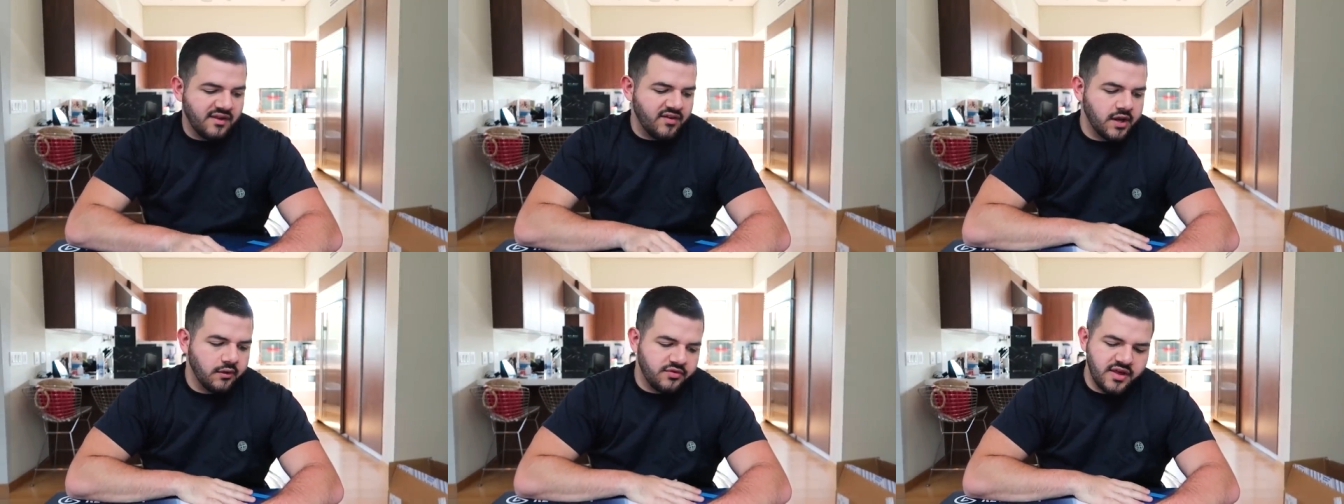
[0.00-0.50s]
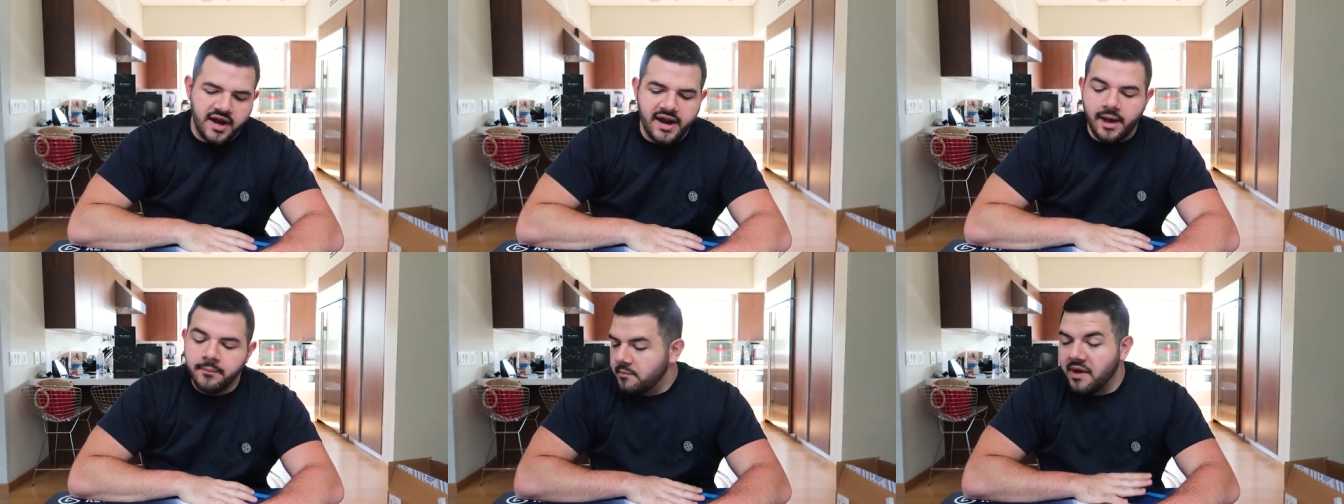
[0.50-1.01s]
I gotta go set it
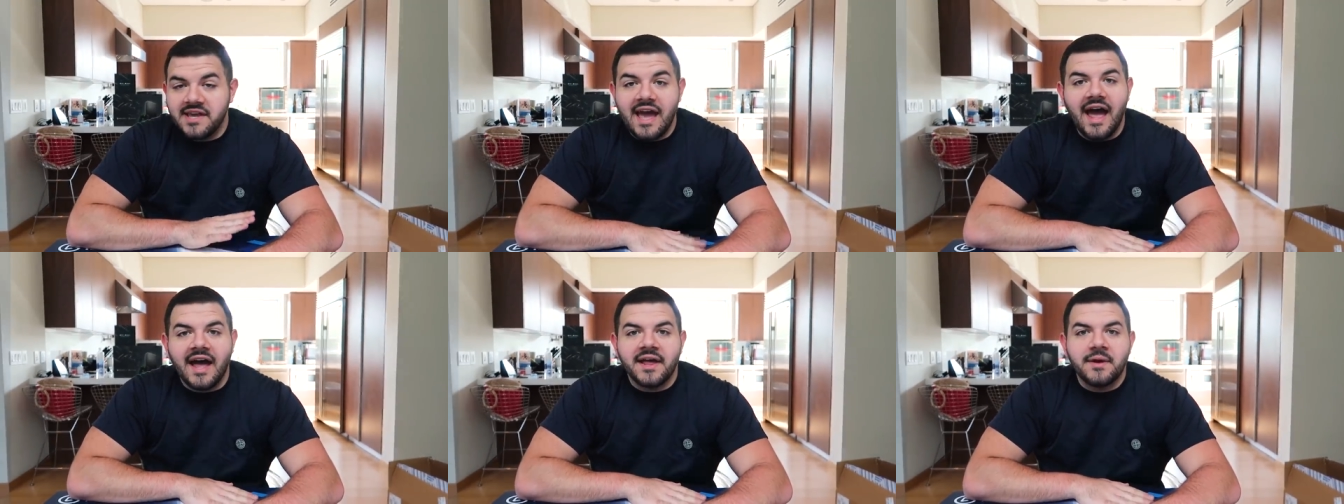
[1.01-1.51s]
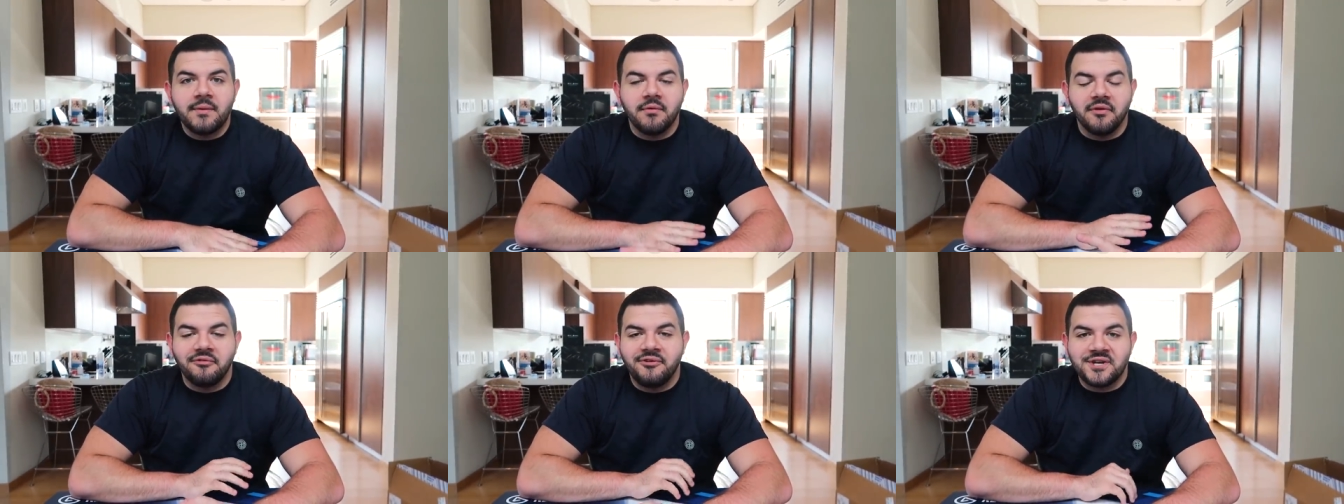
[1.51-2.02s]
up. But yeah, we
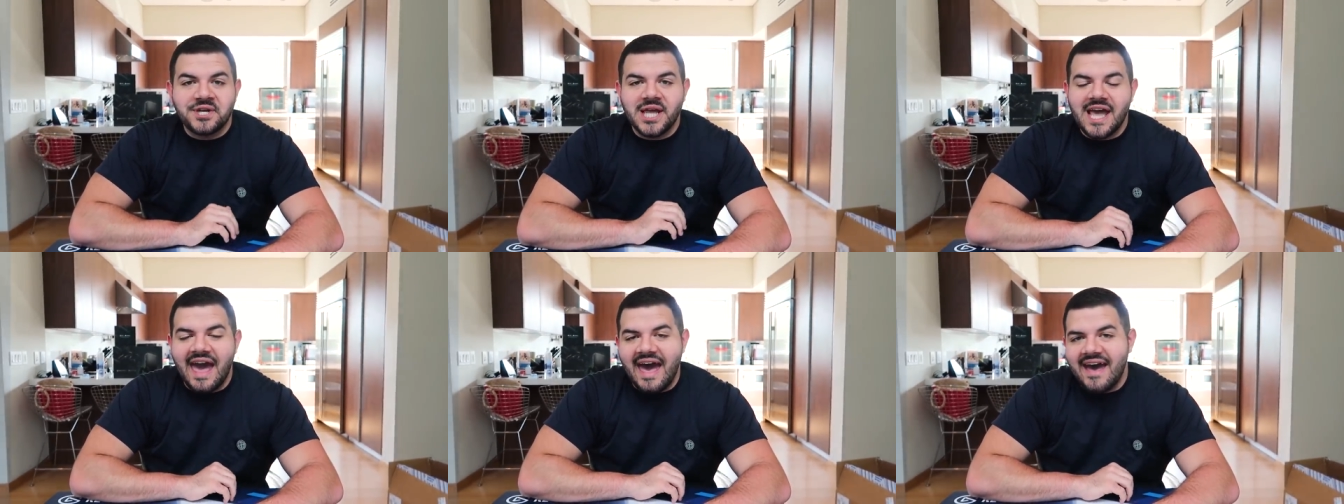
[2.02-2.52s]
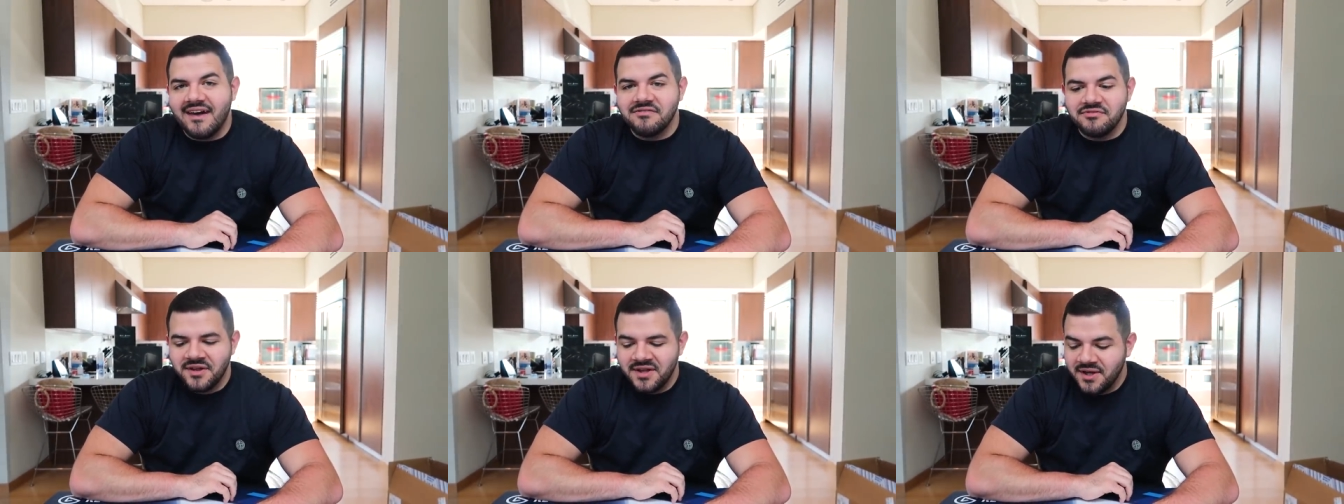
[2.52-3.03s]
will officially
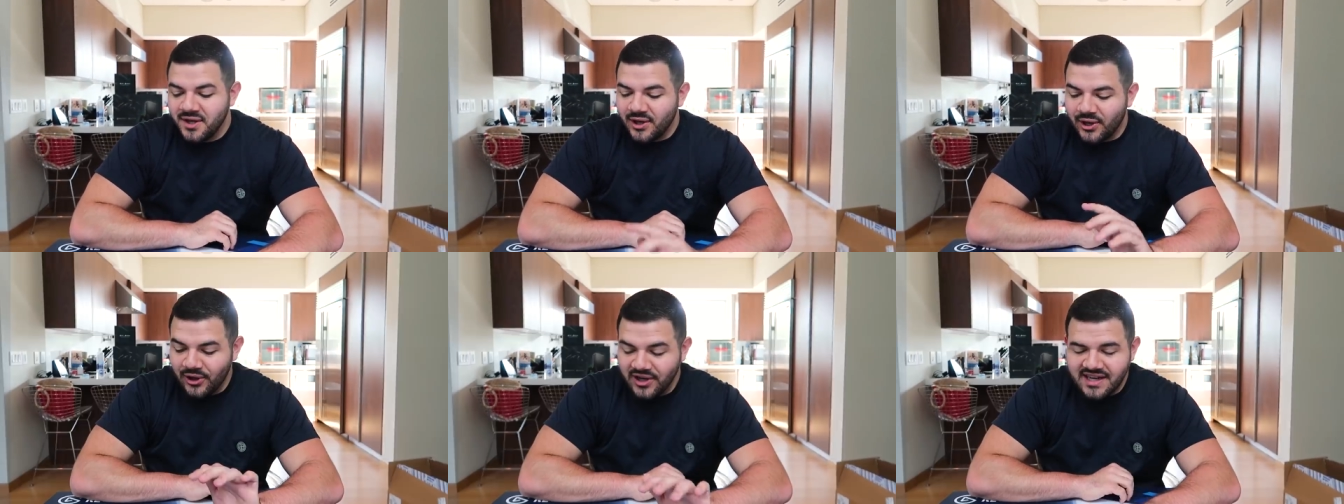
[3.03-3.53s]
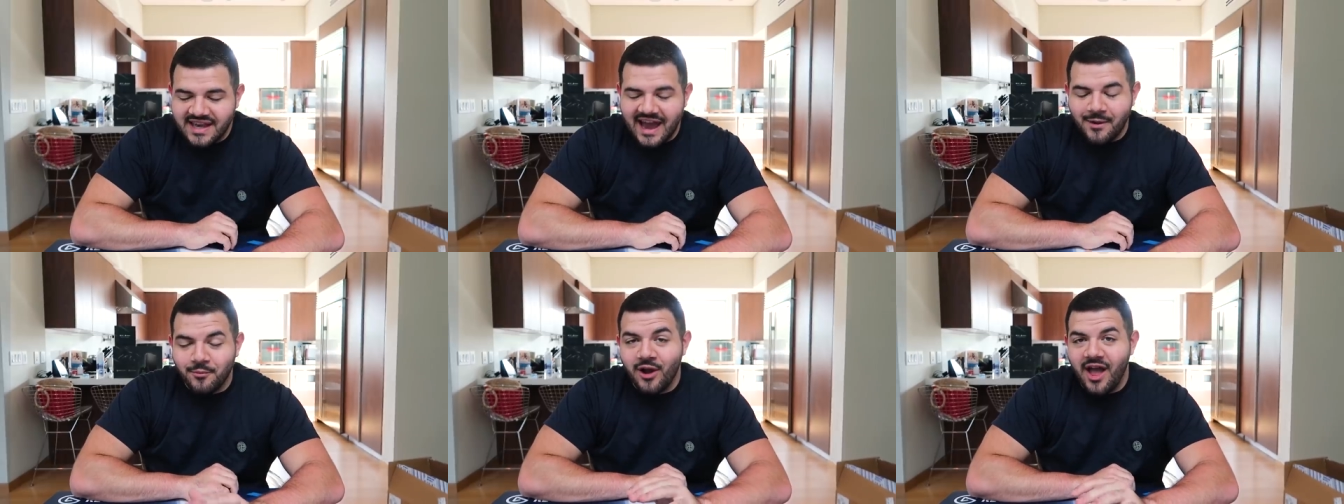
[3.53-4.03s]
have good
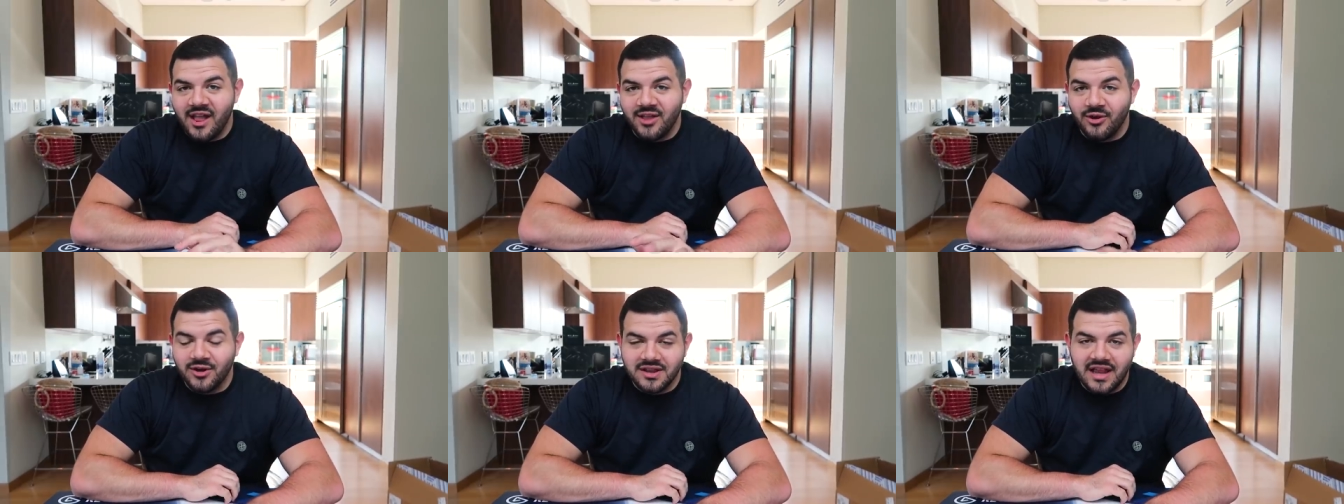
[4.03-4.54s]
camera and good